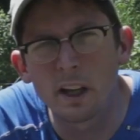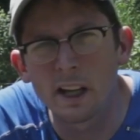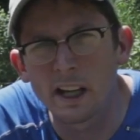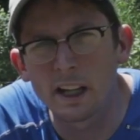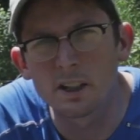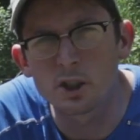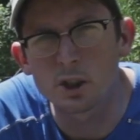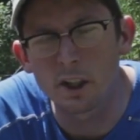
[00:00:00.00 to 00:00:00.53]

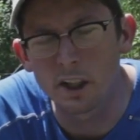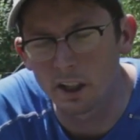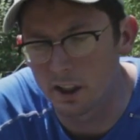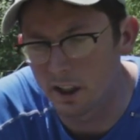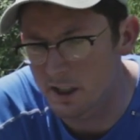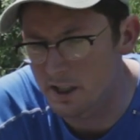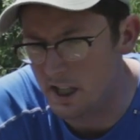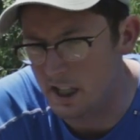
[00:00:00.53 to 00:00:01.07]
hand trick,
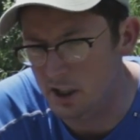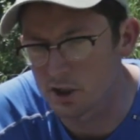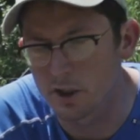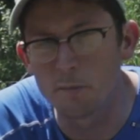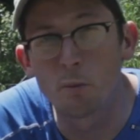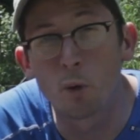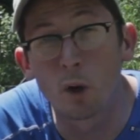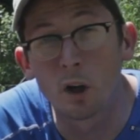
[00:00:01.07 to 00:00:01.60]
it's actually
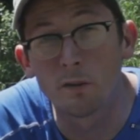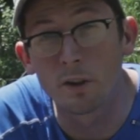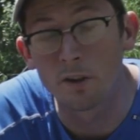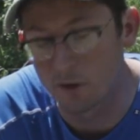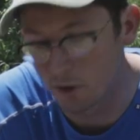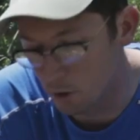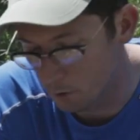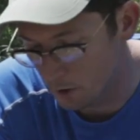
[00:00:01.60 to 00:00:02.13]
more of a
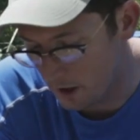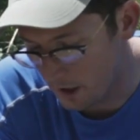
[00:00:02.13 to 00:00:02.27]
stupid